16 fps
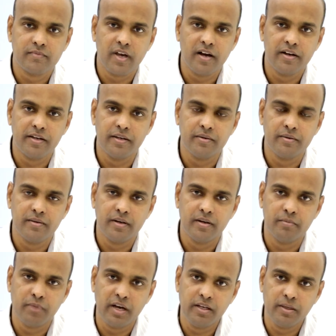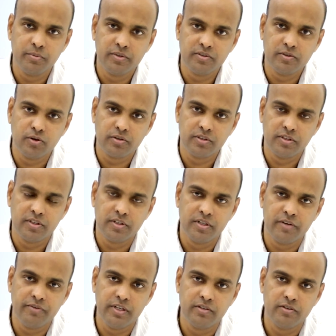Hi, uh, my name is Dr.
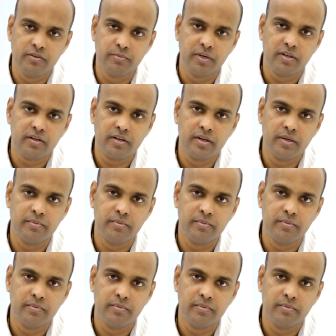Naveen Kumar.